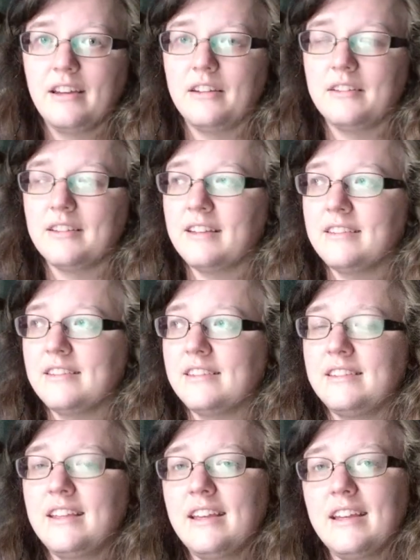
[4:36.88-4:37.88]
Okay,
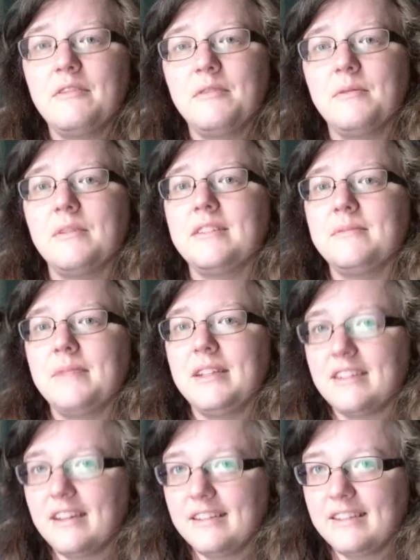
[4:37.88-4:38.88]
so not everyone is being
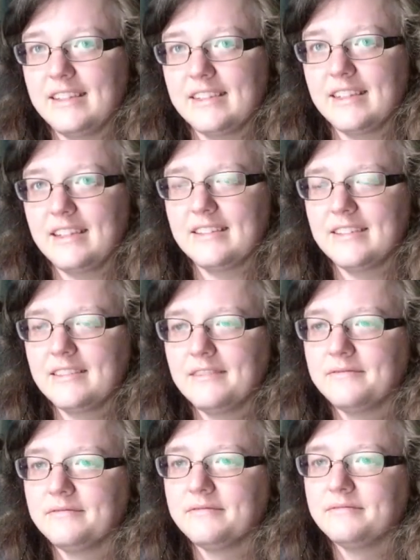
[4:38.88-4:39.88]
taught these things
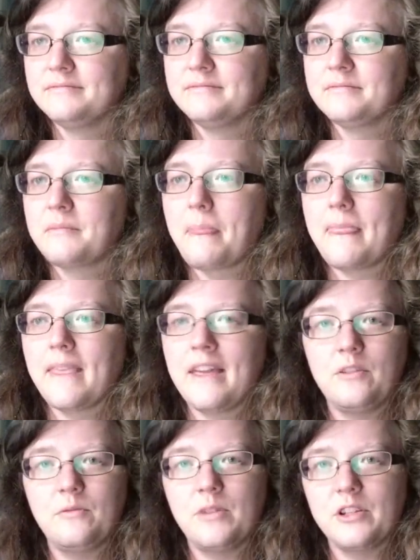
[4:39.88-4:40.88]
how
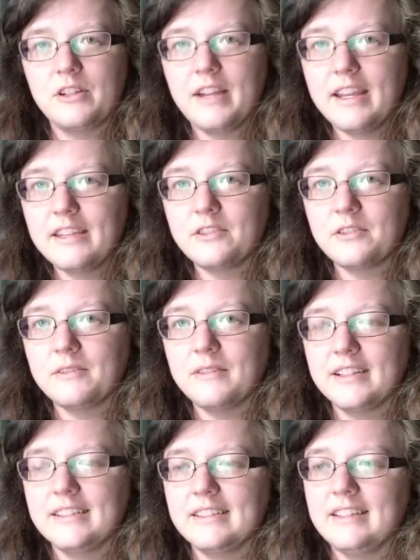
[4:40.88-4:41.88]
to wash your hands
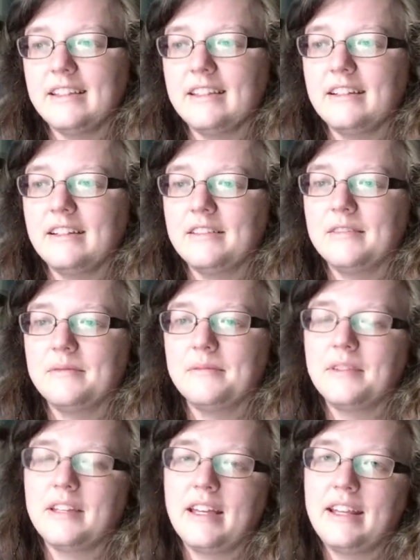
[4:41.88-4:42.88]
correctly, um,
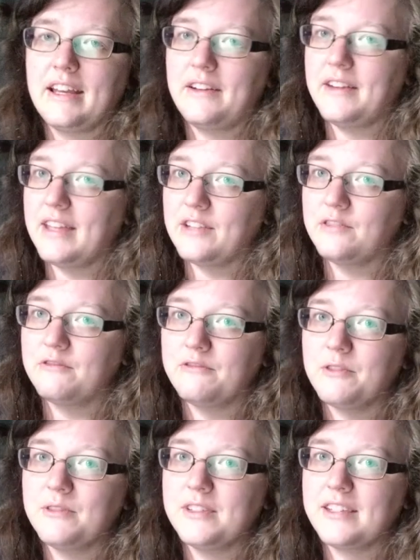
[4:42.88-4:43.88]
and how to handle
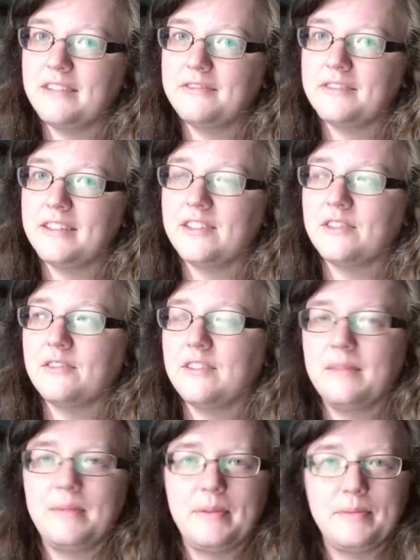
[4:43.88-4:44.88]
food safely so
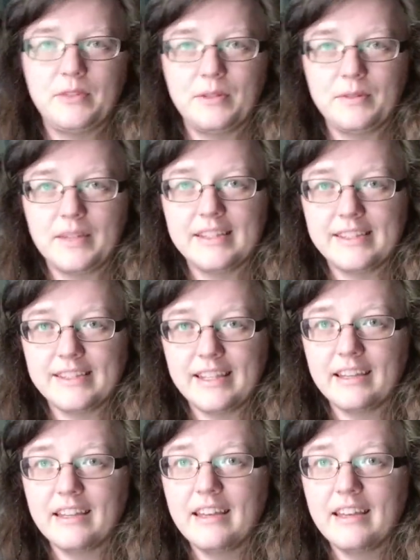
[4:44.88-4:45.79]
that people don't get sick.